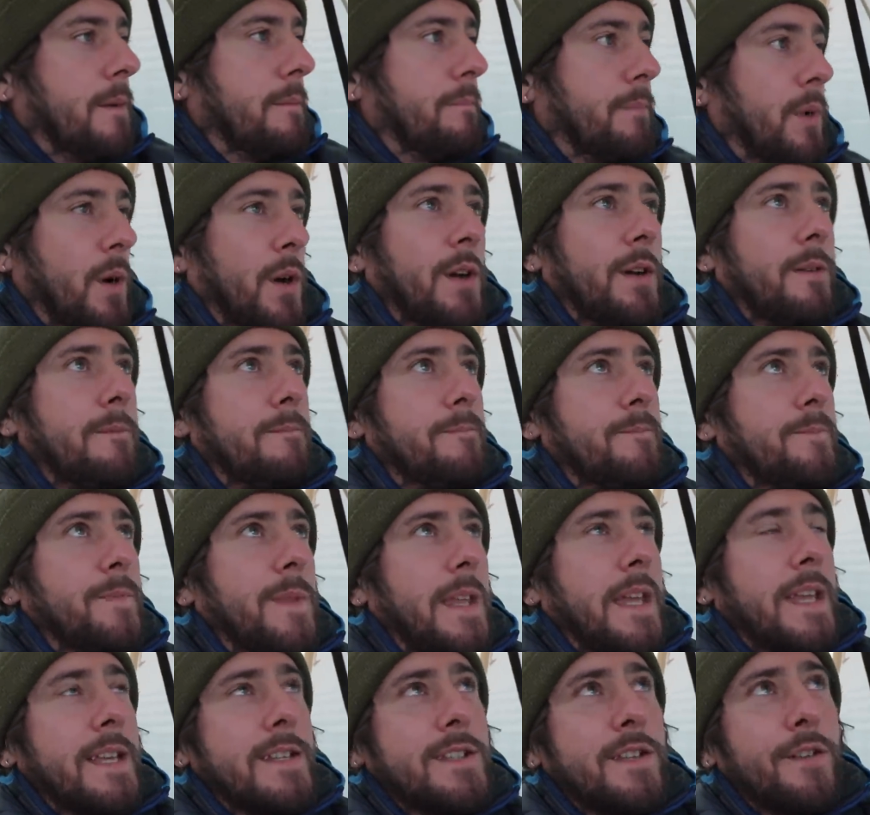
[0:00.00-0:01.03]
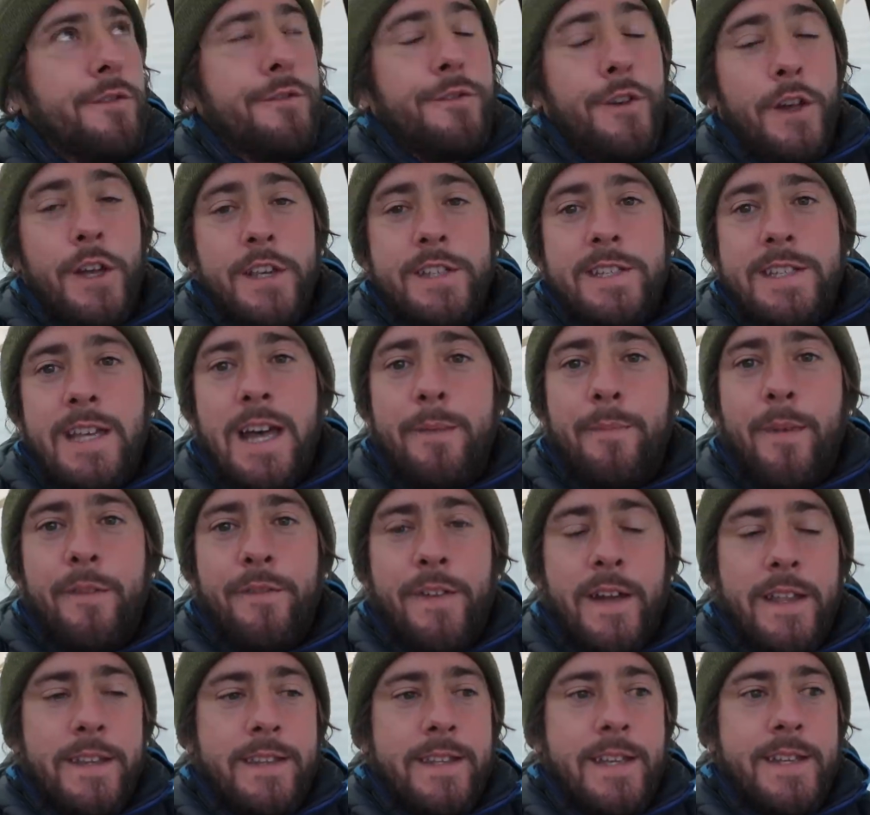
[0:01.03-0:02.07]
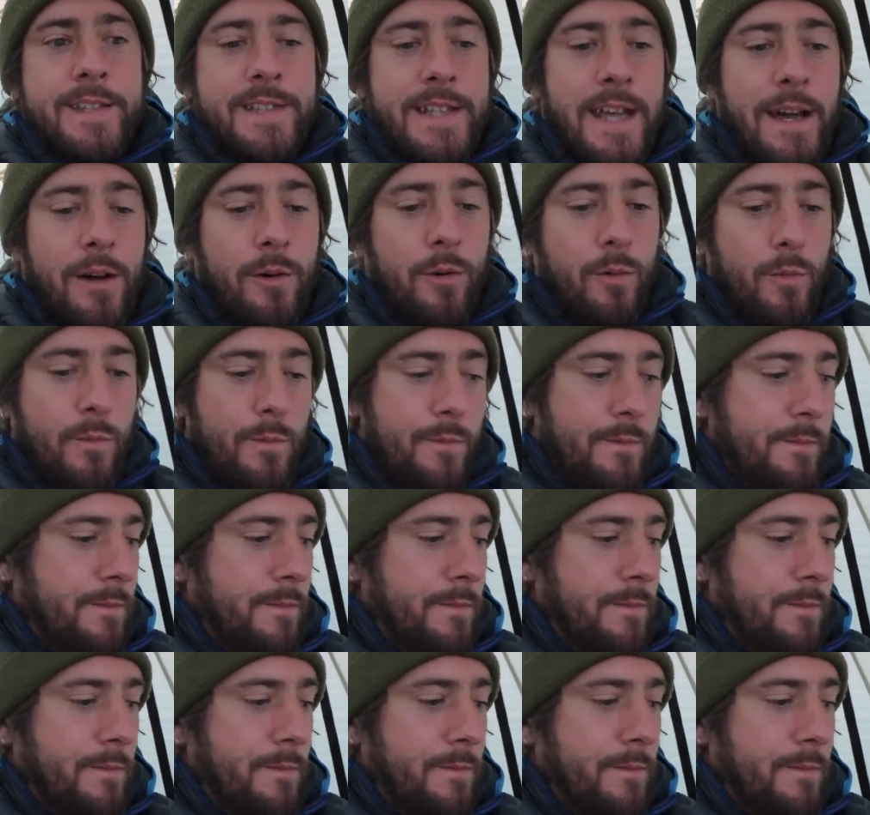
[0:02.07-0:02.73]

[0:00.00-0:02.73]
but it's the first time I've had this out,